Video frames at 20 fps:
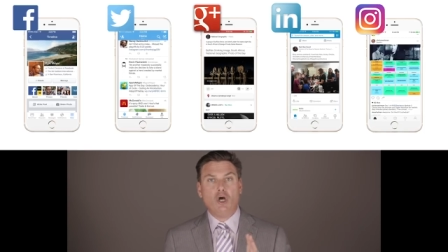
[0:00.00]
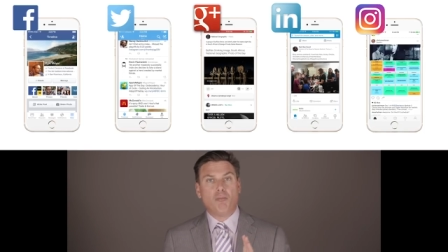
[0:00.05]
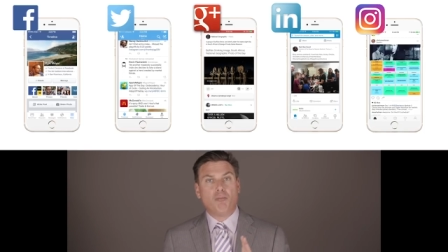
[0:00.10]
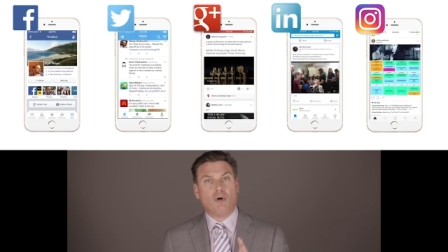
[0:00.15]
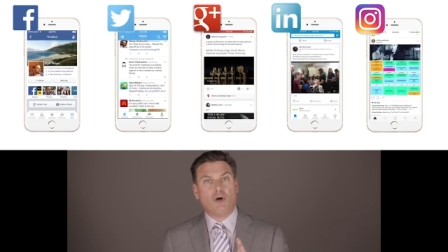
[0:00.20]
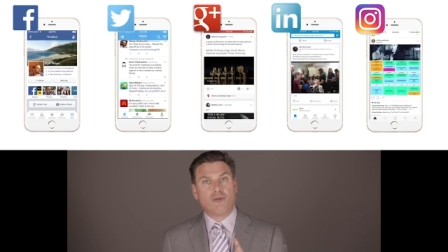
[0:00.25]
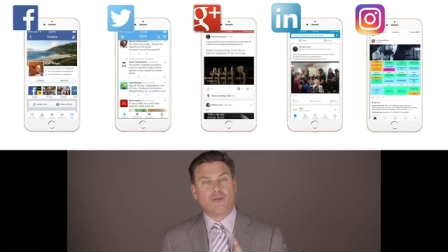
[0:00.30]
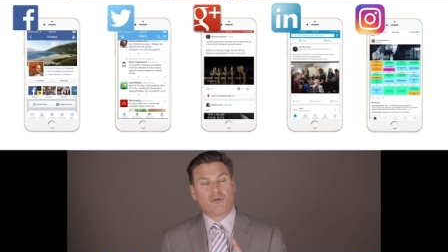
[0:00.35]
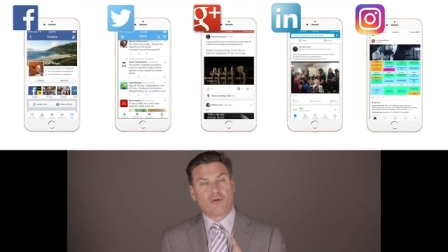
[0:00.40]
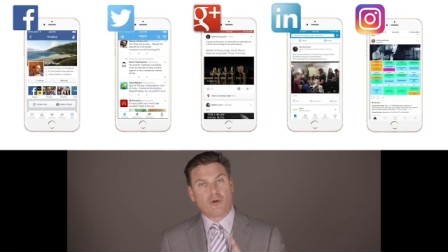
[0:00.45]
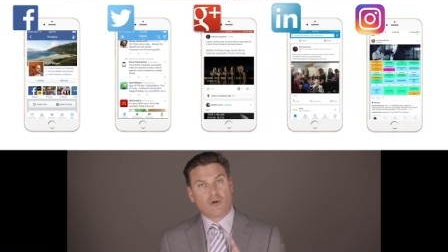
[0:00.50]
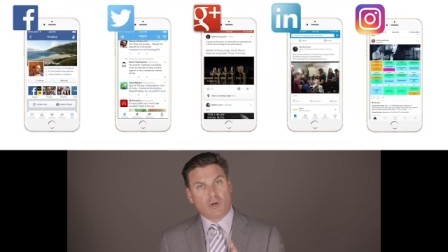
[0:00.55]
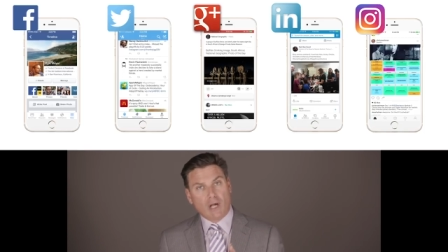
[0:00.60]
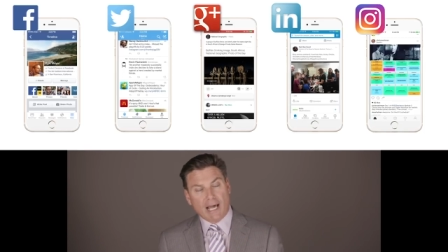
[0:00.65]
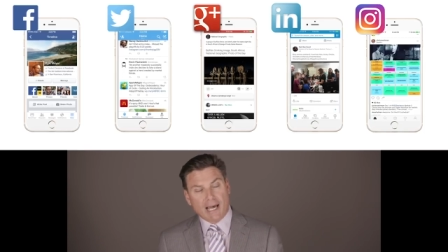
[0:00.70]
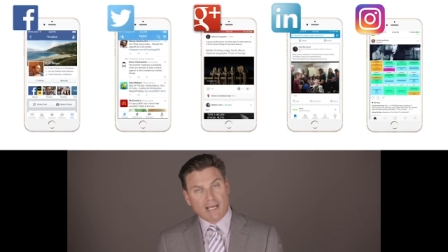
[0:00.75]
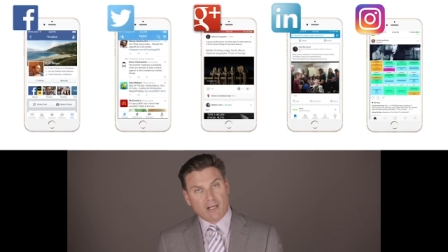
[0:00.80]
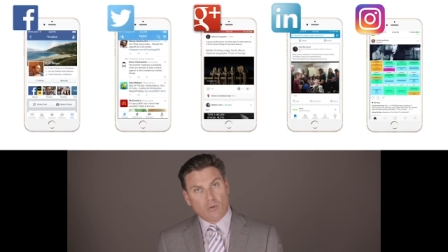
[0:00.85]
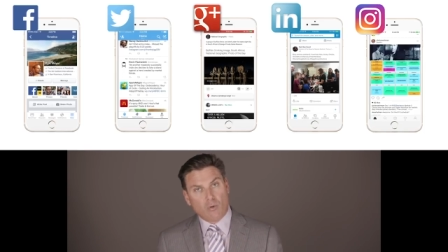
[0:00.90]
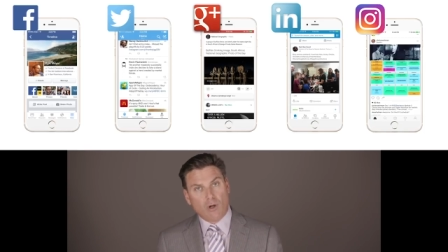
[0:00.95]
both
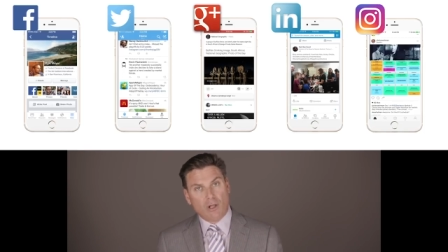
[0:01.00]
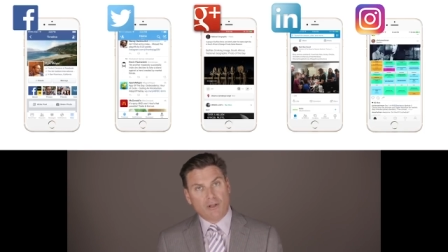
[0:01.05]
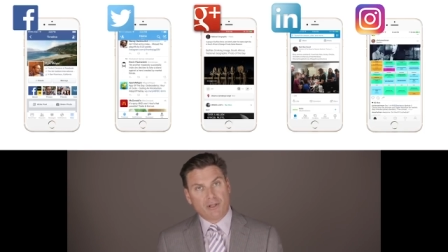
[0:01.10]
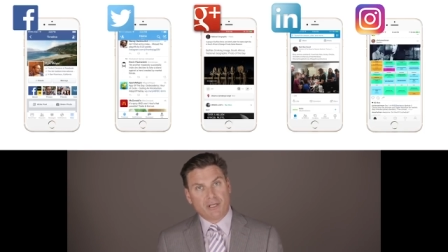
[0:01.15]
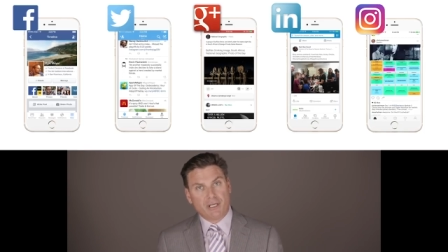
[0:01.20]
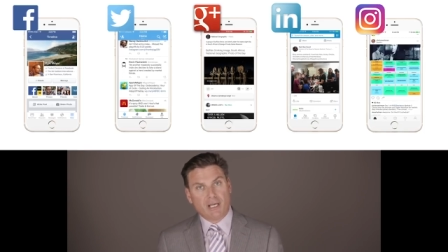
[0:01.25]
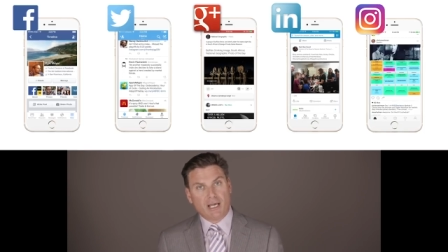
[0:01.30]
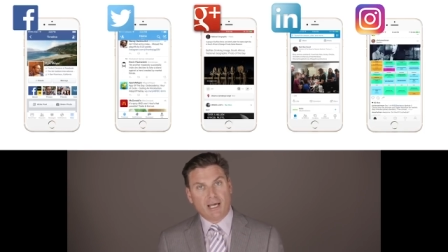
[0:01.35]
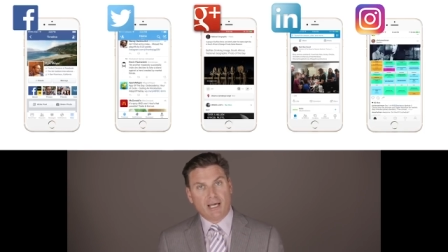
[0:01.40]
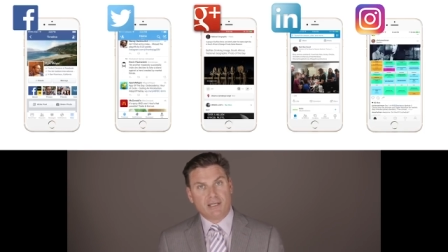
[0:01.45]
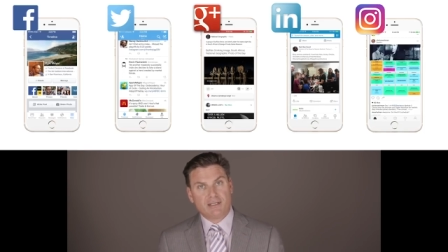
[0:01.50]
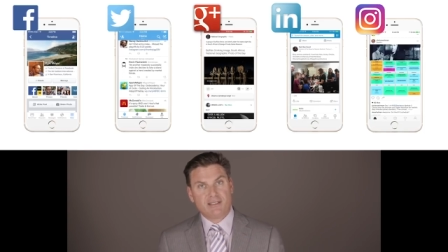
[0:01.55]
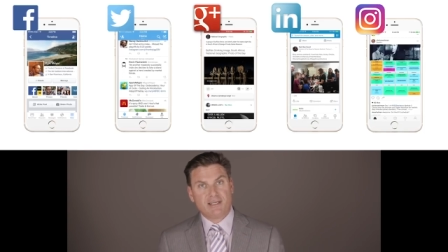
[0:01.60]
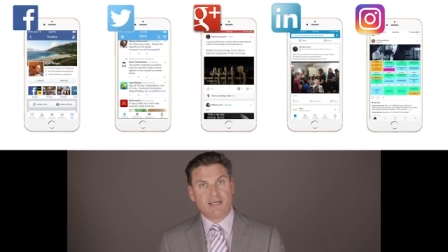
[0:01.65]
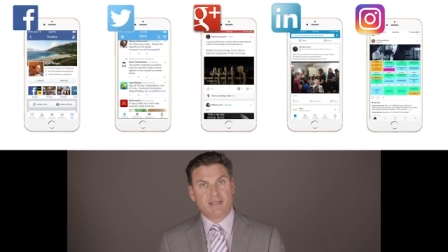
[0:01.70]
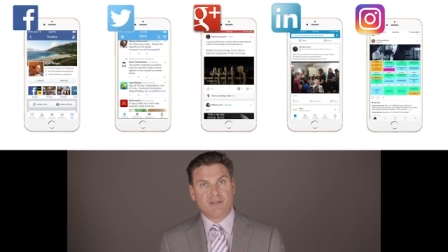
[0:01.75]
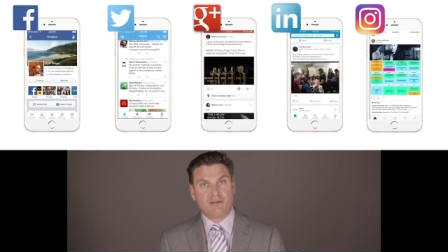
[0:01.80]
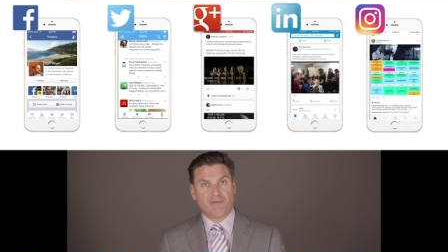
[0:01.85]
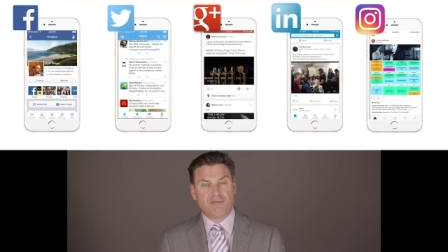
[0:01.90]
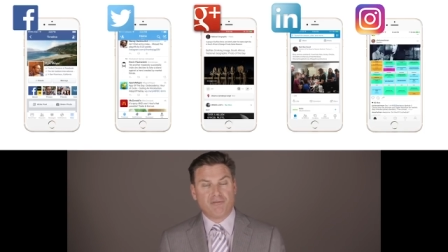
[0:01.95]
high quality
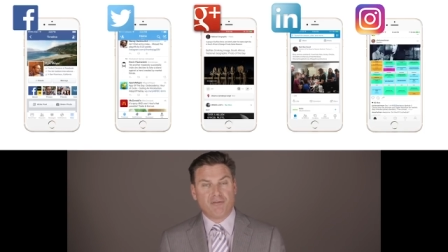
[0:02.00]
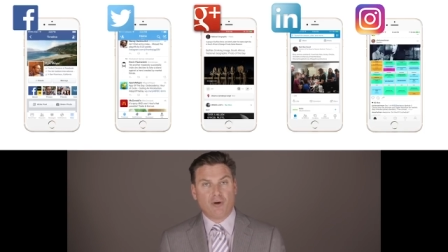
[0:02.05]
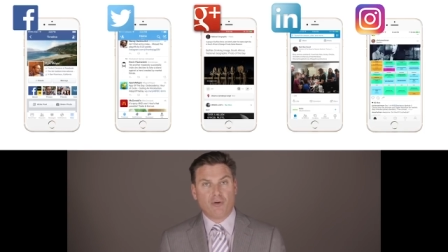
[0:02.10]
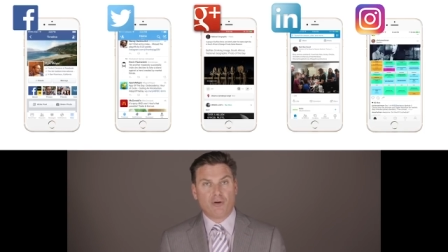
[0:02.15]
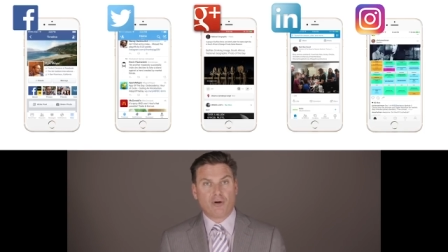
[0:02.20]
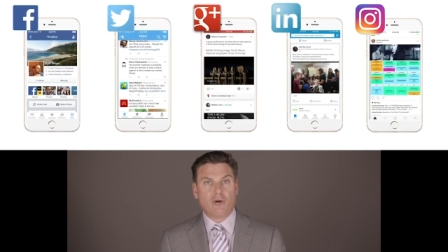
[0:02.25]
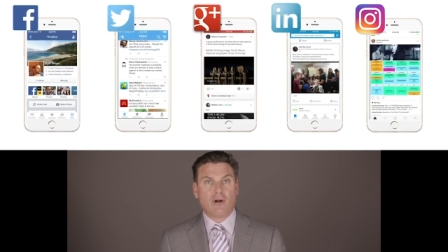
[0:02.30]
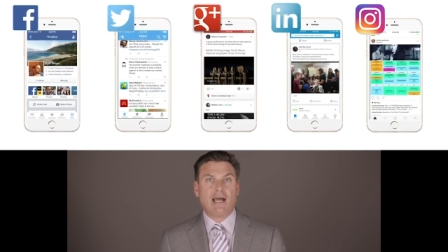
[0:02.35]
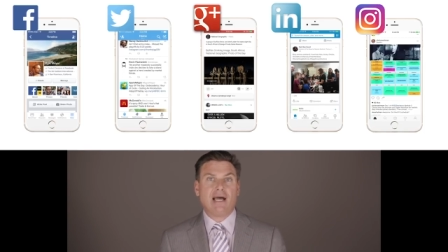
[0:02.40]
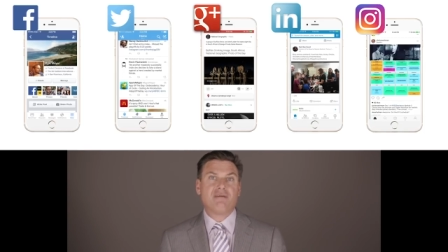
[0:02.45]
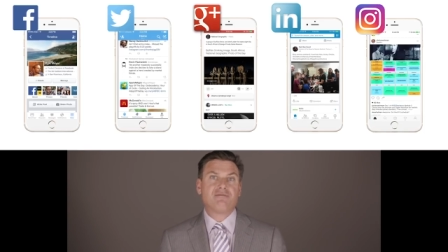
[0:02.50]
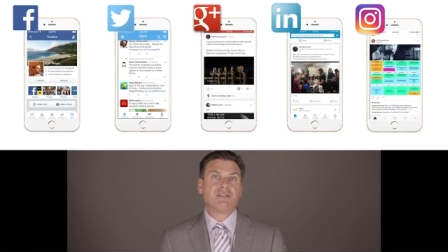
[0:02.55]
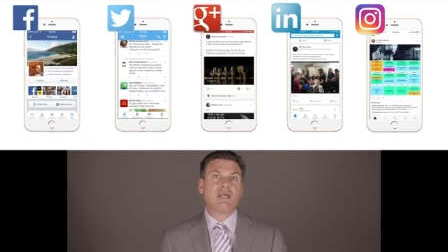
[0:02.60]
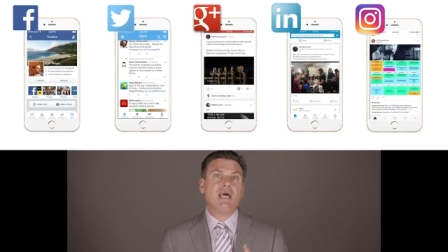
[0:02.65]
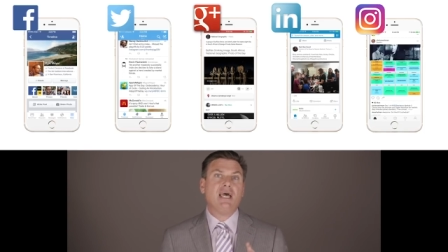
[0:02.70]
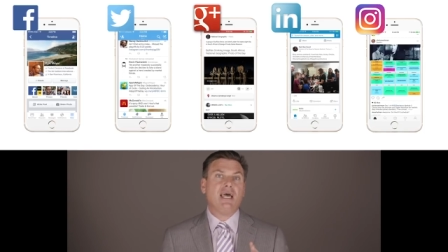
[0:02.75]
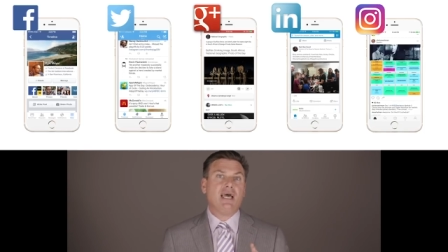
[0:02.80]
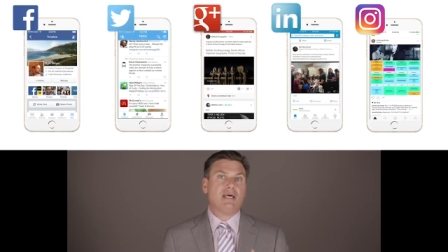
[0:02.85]
content of photographs